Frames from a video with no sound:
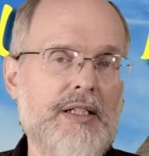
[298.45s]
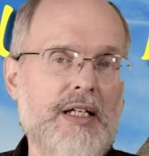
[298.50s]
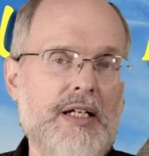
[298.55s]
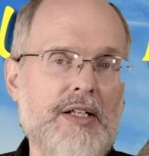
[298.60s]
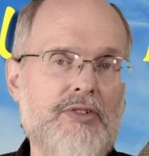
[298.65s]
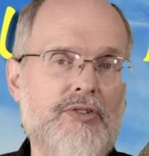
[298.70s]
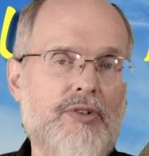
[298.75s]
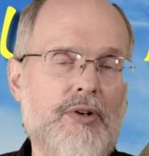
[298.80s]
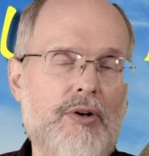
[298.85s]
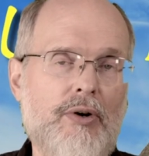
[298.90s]

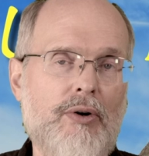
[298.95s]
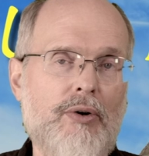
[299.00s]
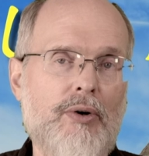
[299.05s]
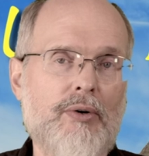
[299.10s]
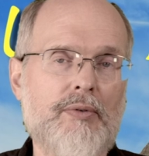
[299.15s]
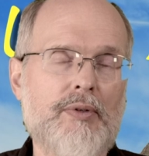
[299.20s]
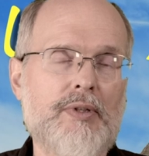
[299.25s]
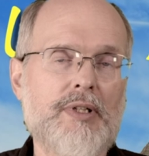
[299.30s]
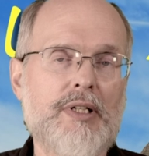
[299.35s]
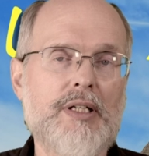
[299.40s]
And
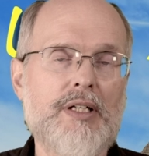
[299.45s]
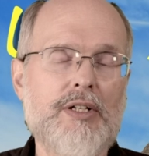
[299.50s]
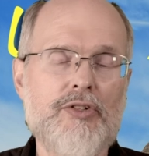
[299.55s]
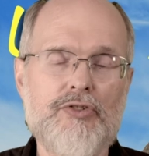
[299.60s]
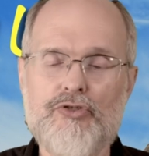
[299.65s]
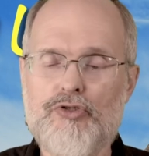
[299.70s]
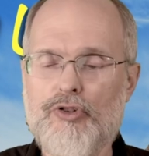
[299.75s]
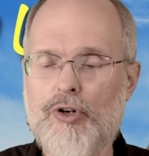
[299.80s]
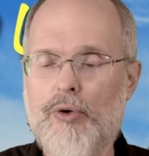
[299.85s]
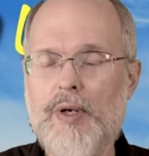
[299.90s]
so
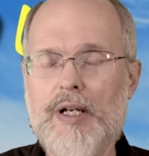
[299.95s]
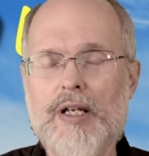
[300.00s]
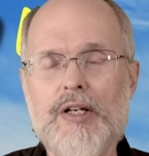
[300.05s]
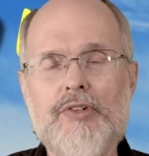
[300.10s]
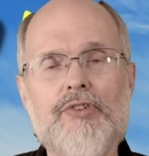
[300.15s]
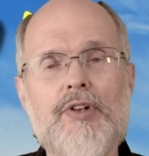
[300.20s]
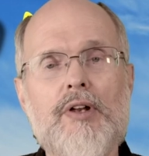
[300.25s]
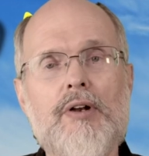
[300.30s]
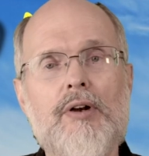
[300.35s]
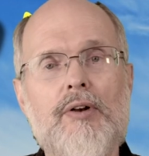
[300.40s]
he's showing
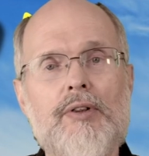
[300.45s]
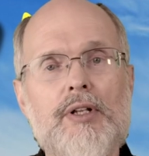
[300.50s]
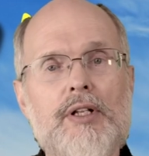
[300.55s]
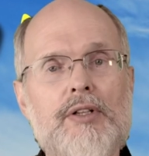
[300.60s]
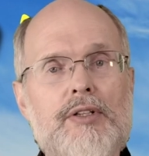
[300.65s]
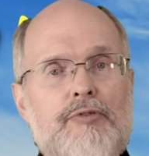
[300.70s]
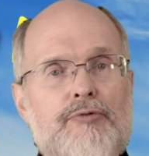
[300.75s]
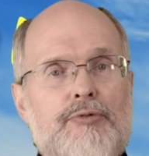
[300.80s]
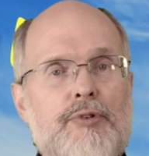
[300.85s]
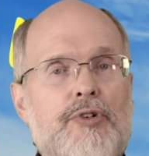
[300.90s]
us here
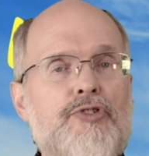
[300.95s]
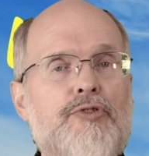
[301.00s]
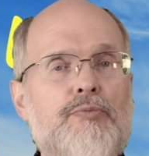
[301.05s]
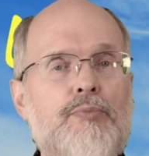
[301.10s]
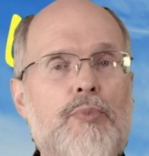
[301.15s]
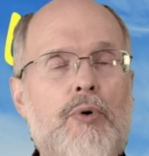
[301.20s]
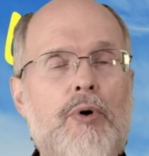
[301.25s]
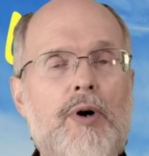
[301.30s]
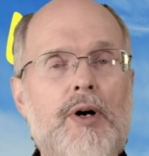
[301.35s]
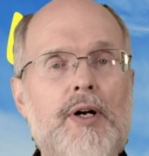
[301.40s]
that the
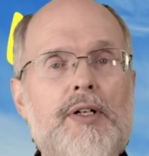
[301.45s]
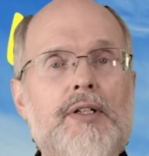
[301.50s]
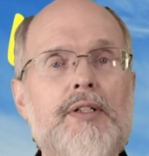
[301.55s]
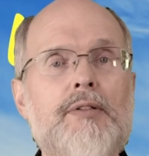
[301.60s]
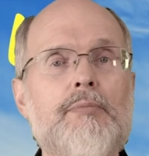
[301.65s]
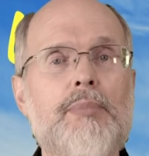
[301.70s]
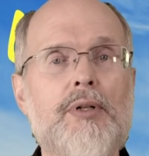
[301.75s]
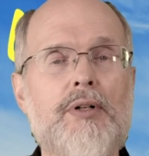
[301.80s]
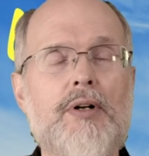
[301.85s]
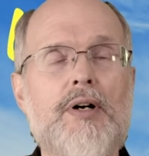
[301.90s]

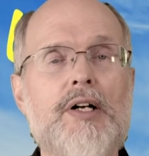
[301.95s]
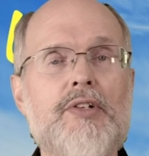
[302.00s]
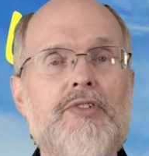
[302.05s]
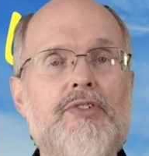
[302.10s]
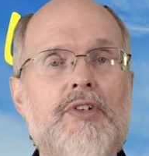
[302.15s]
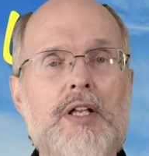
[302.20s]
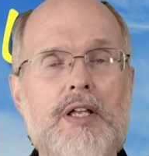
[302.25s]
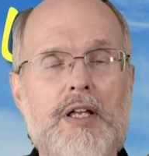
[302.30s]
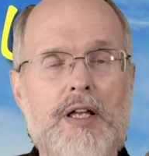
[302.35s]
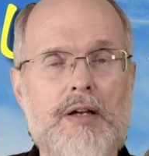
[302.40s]
firstborn
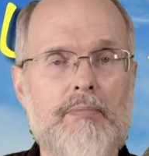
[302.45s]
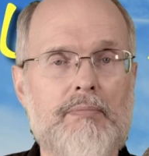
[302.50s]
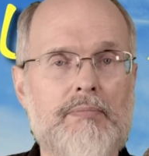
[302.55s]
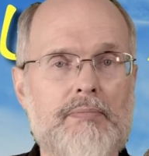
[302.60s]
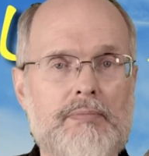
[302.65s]
belongs to him.